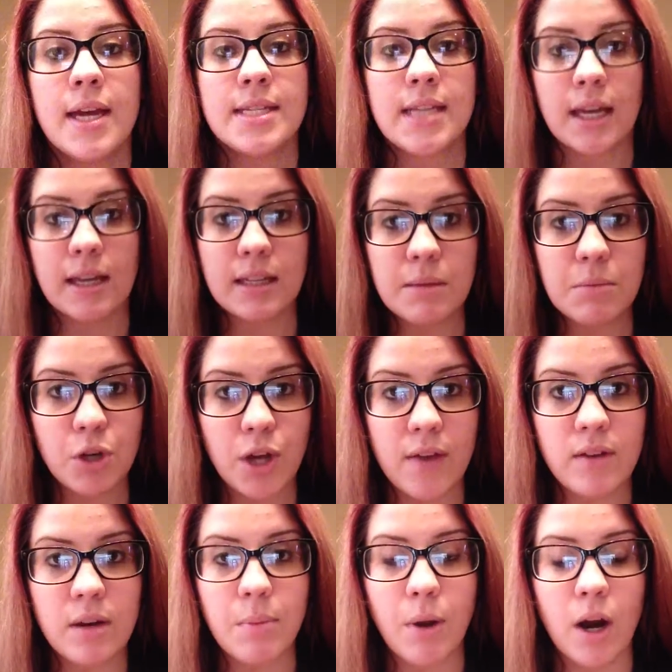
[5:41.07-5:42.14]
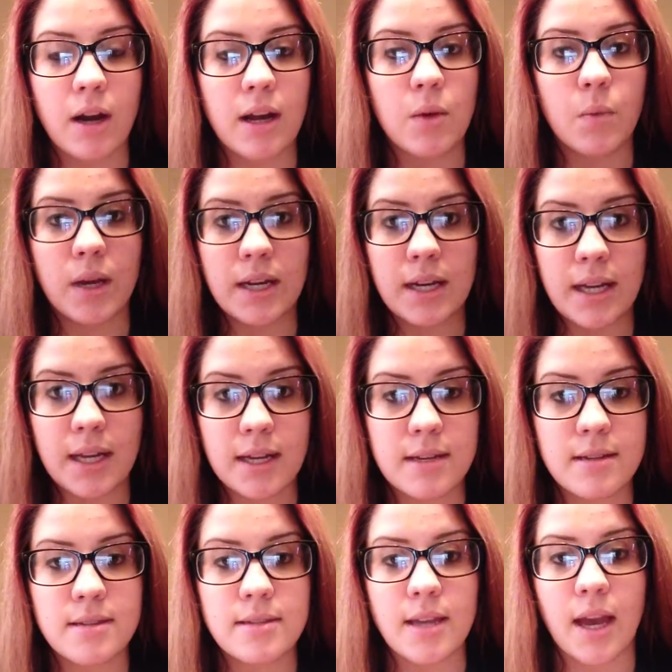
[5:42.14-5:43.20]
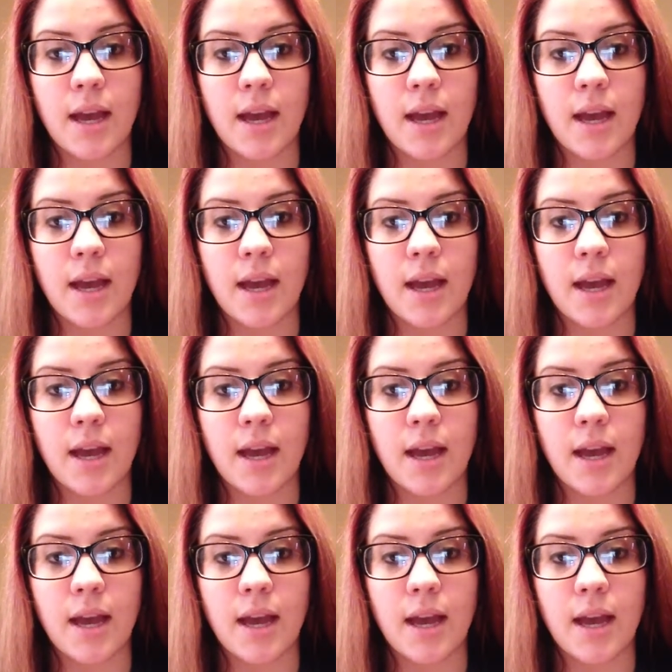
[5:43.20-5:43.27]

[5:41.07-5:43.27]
telling them you're having a party, when it is,